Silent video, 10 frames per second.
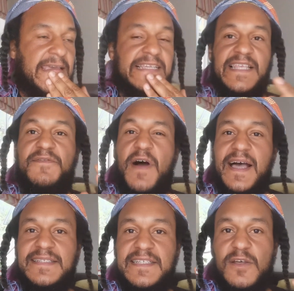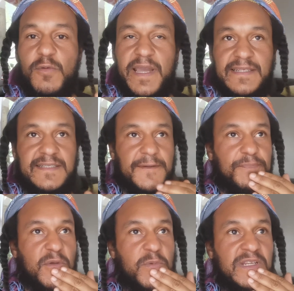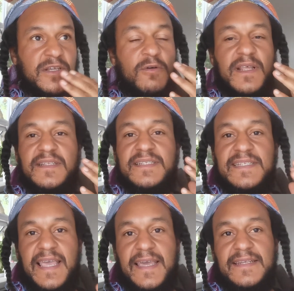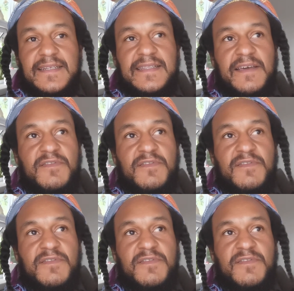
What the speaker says: that for us in the West, we don't understand